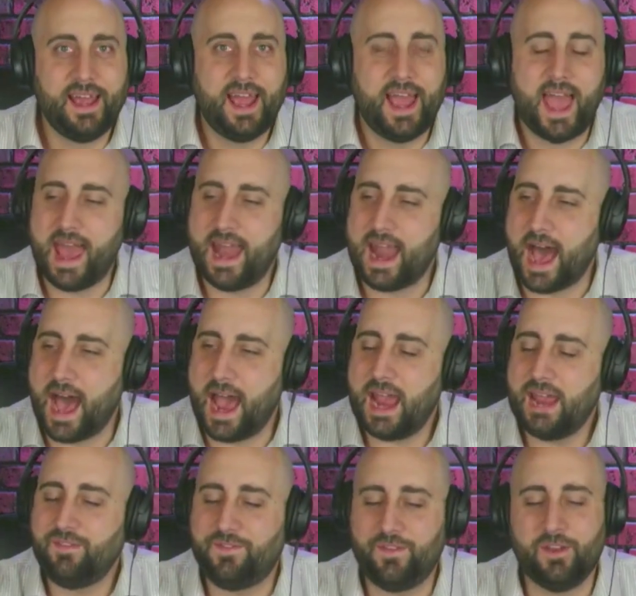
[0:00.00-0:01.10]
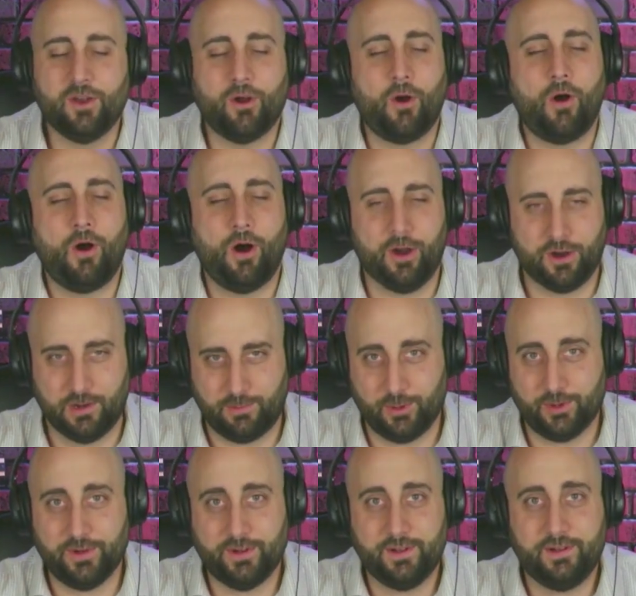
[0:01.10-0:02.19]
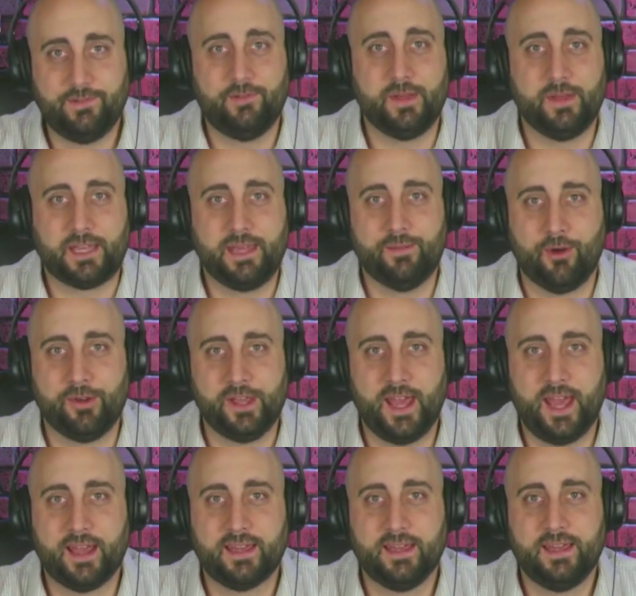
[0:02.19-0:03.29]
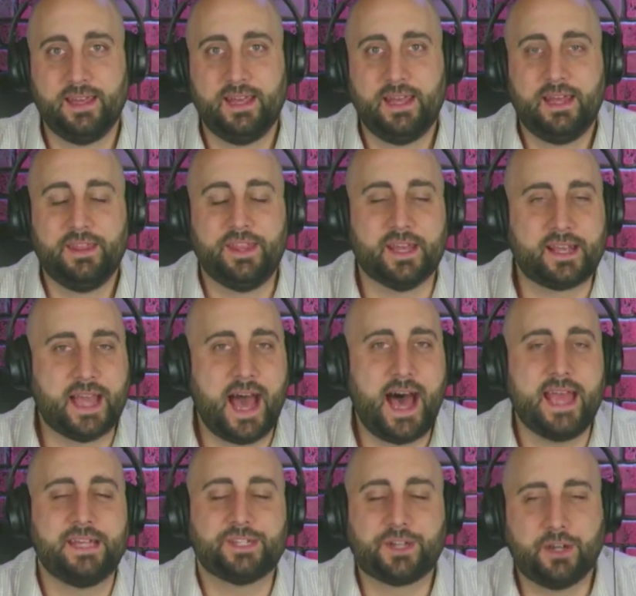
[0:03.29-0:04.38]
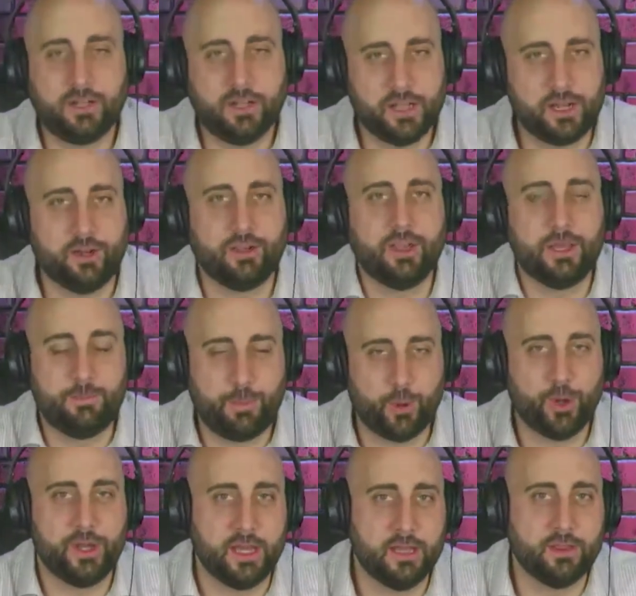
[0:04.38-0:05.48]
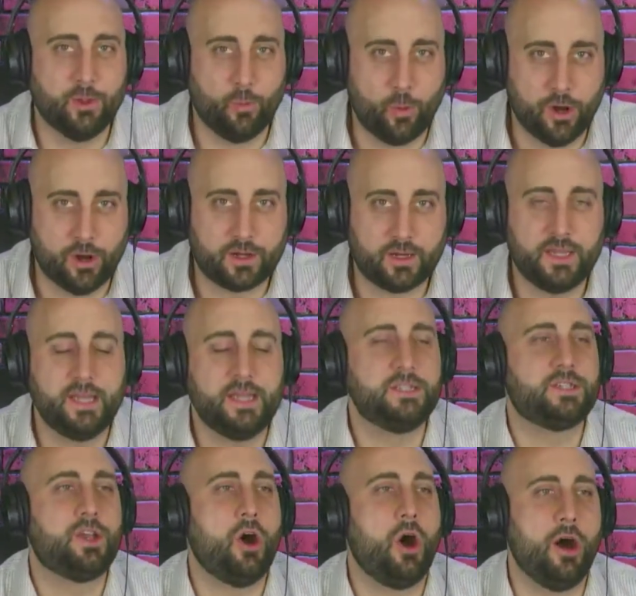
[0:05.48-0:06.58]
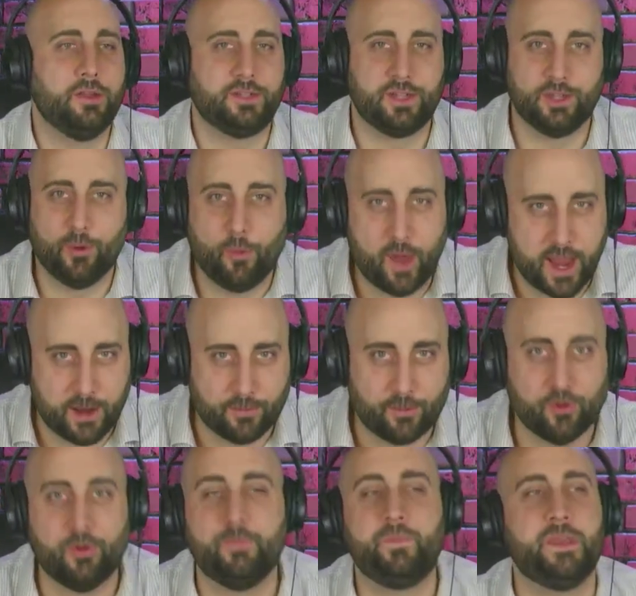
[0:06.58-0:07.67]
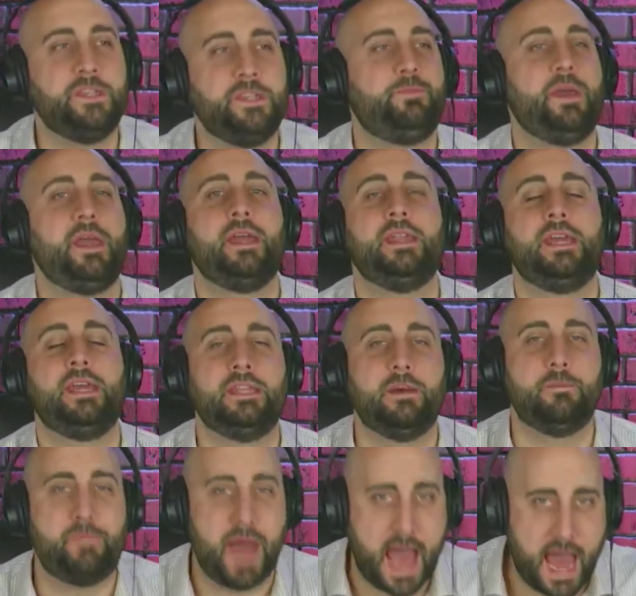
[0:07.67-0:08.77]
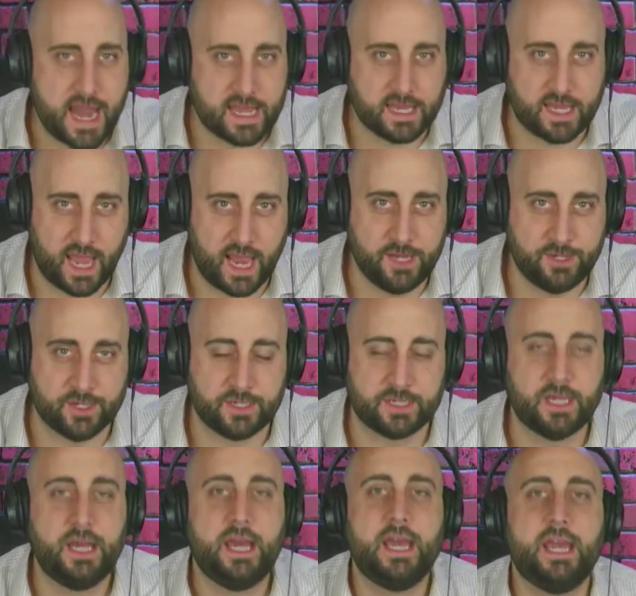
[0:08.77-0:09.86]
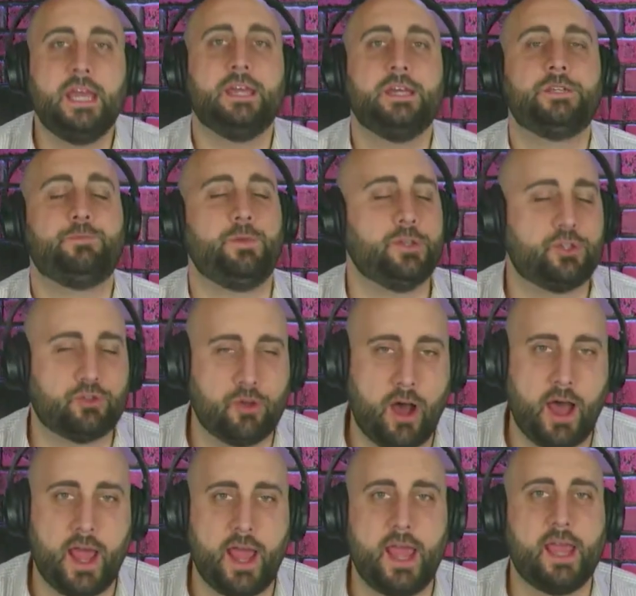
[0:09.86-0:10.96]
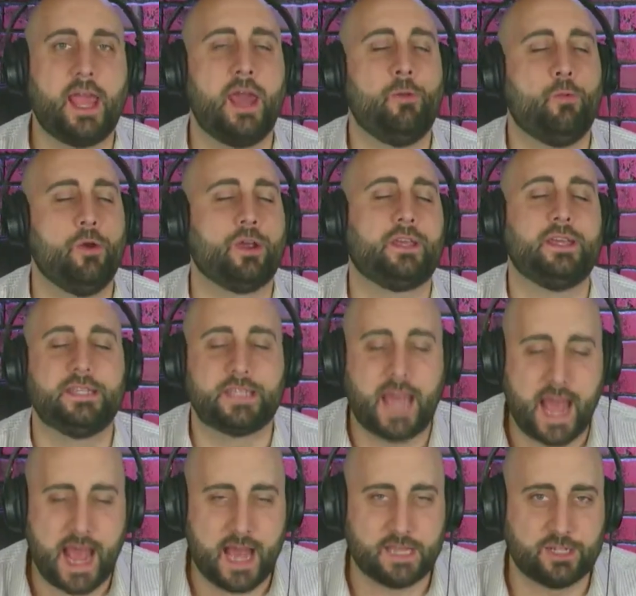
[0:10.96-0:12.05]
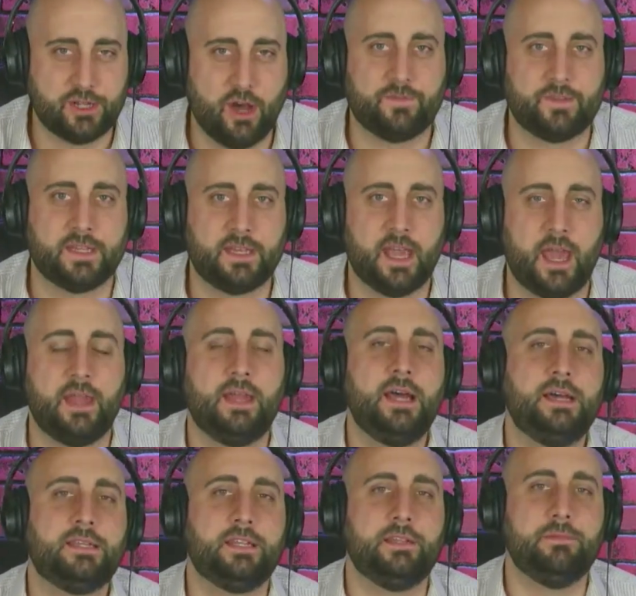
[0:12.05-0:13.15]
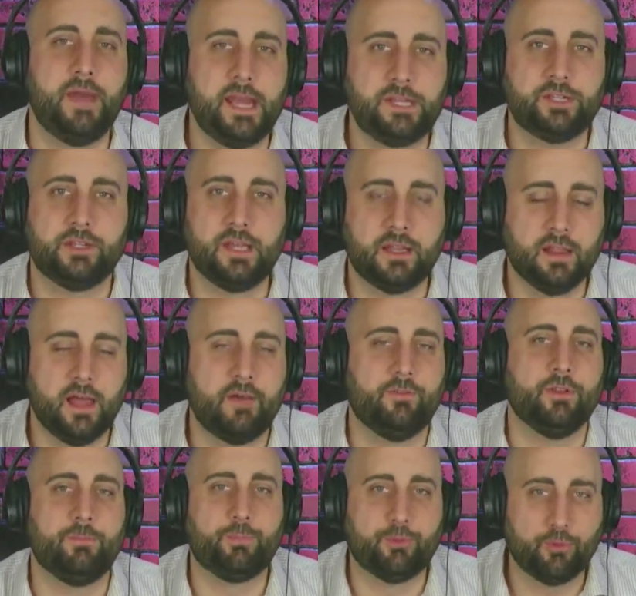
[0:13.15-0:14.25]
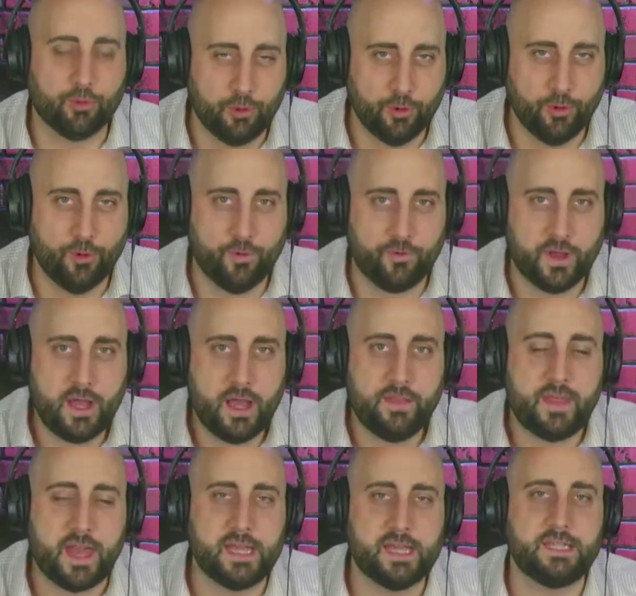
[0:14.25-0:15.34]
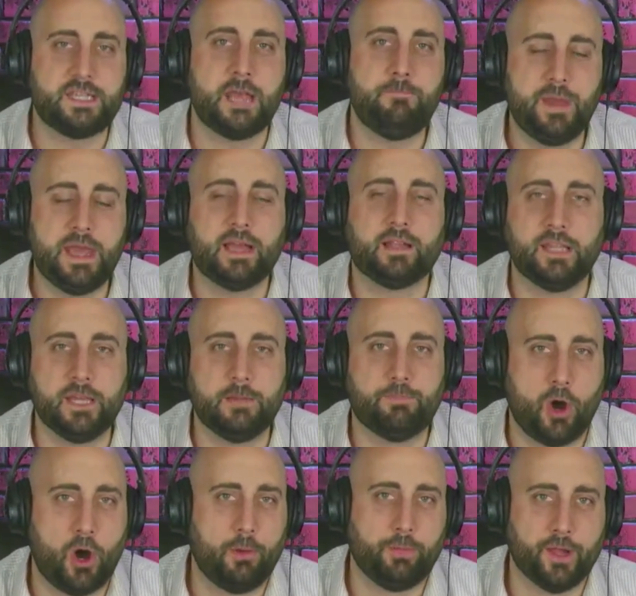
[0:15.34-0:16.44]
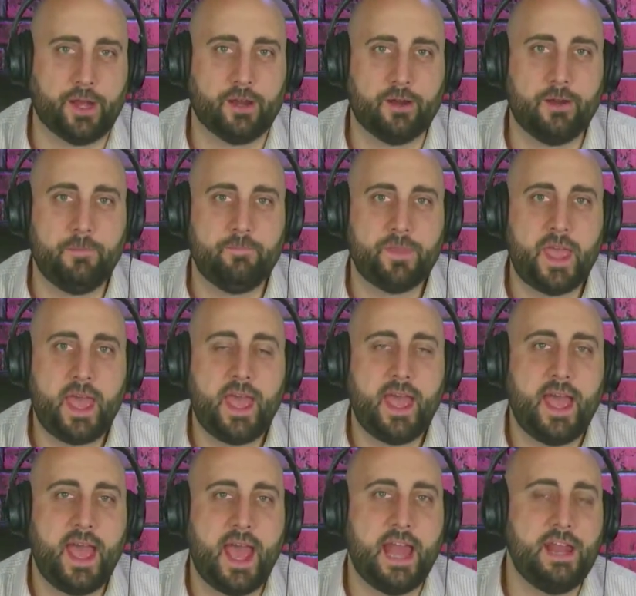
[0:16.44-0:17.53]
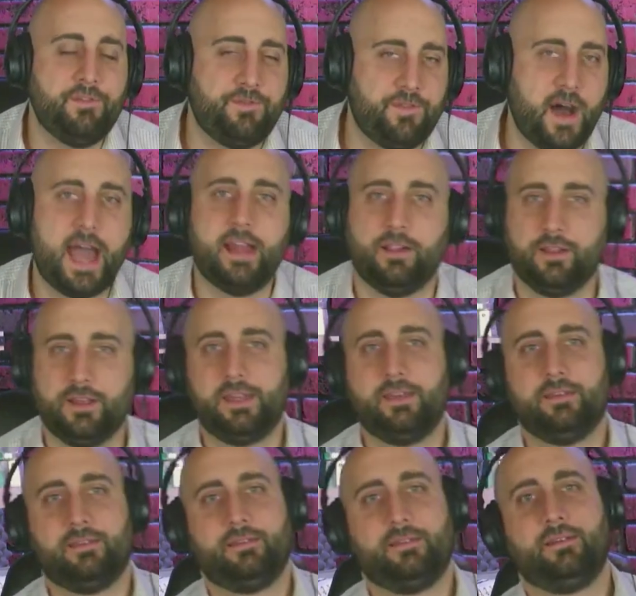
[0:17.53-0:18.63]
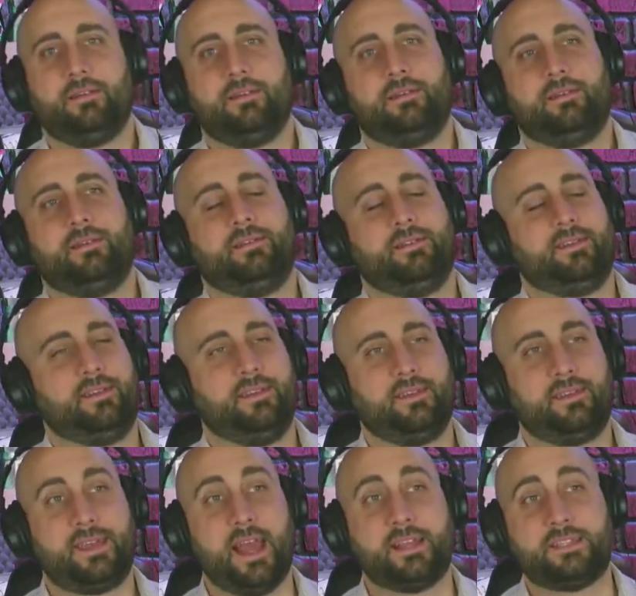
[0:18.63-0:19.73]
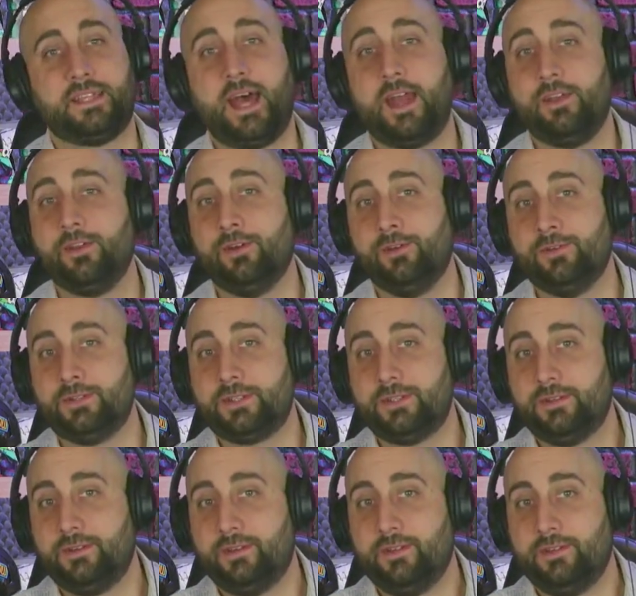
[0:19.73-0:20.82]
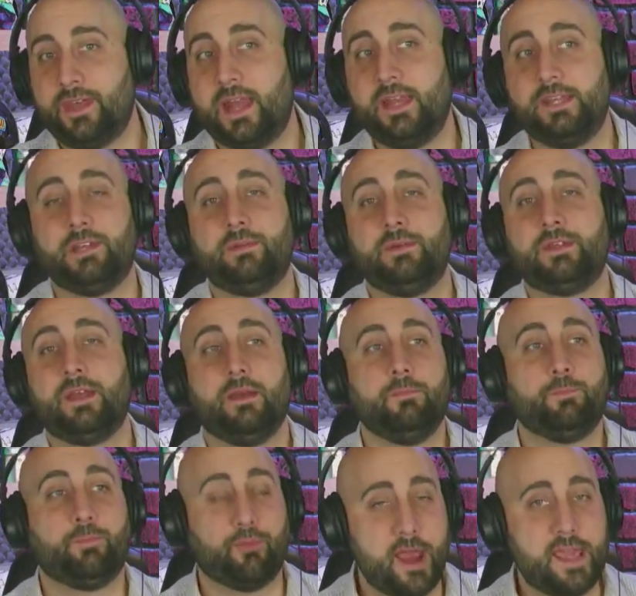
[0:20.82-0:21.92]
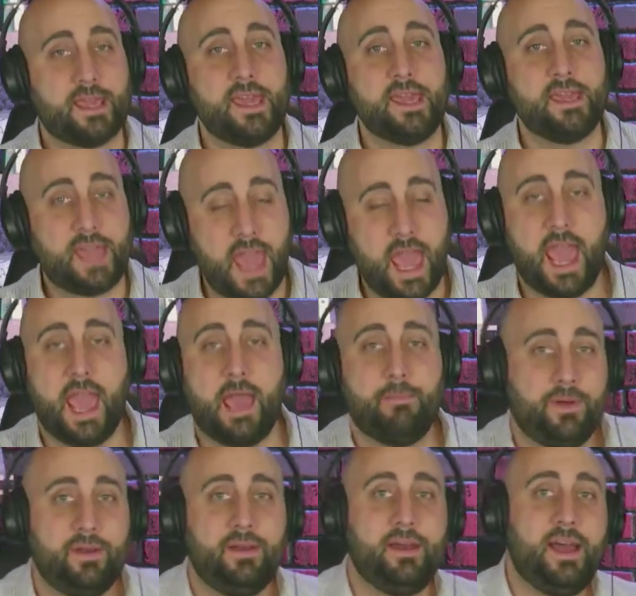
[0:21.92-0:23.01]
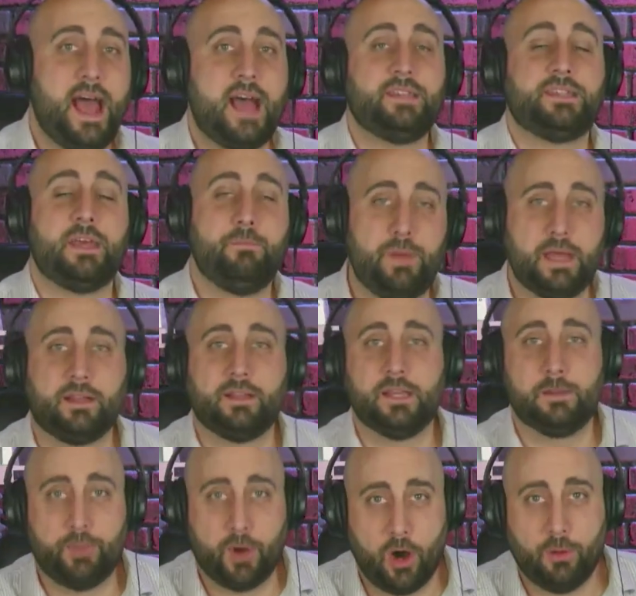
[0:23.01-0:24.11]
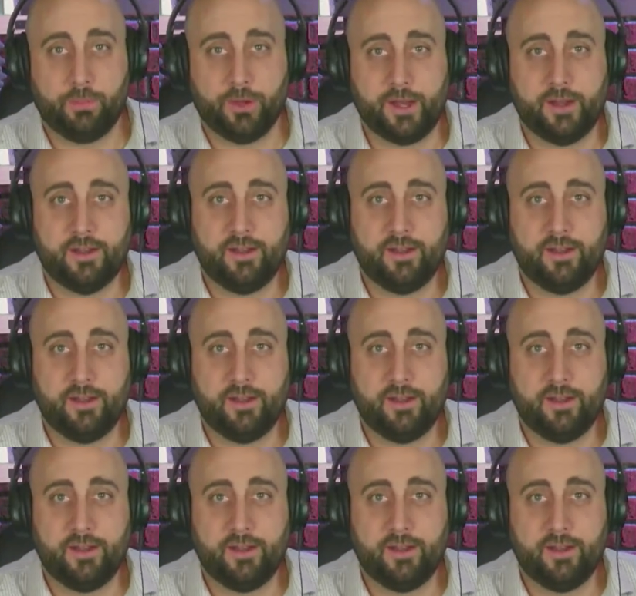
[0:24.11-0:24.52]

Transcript: And I feel horrible for Mickey Moniak. The guy is clearly put in the work. He's gone to the weight room. He's been in the batting cages. He has been trying and working his ass off to get to the major league level and prove that he is a big league ball player. And he finally gets that news that he's going to be breaking camp as a big league ball player.